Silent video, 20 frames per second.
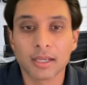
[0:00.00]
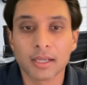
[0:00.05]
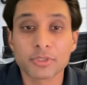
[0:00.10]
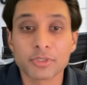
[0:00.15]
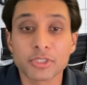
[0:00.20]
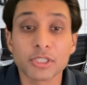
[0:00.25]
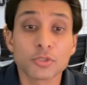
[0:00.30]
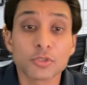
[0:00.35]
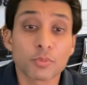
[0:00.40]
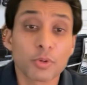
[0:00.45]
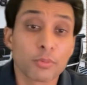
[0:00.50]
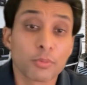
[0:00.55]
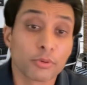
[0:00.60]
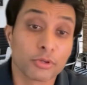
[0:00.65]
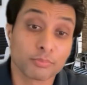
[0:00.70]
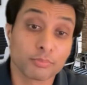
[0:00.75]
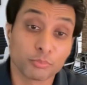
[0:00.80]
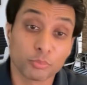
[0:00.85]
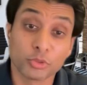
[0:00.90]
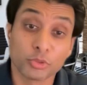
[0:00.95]
since we
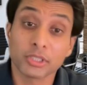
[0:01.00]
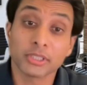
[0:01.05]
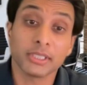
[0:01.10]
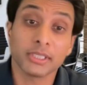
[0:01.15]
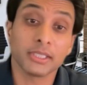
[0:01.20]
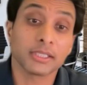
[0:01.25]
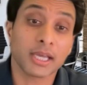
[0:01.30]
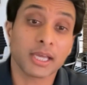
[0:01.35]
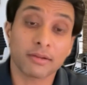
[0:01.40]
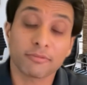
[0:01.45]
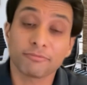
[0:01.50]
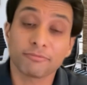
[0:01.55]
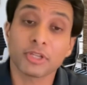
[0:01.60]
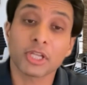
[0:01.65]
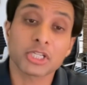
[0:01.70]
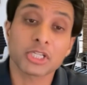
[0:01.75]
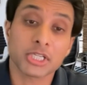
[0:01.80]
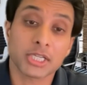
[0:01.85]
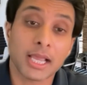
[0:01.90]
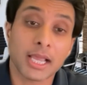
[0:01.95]
were really kind of
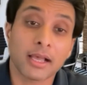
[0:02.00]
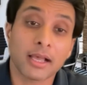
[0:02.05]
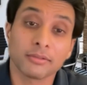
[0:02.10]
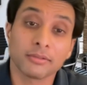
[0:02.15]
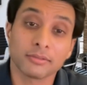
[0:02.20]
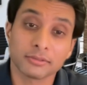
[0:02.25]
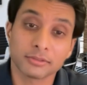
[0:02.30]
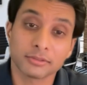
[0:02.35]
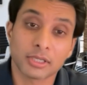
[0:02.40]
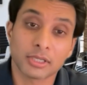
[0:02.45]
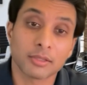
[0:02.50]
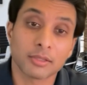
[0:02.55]
fleshing out